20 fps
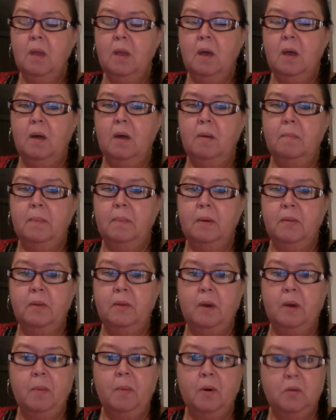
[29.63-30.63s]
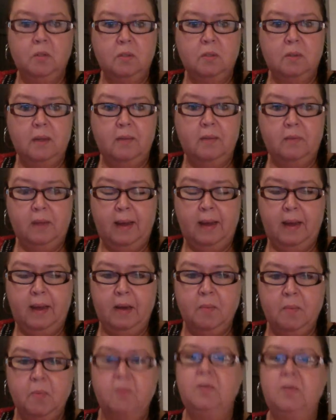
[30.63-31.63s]
Both on a personal level and
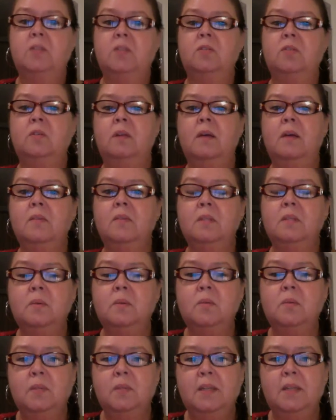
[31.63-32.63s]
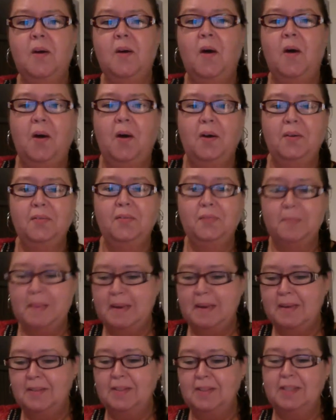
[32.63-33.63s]
a professional level, so it was really hard for
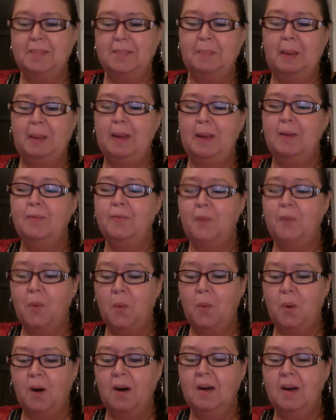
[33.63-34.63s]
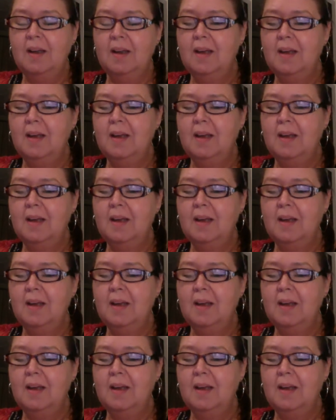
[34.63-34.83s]
me to just pick 4.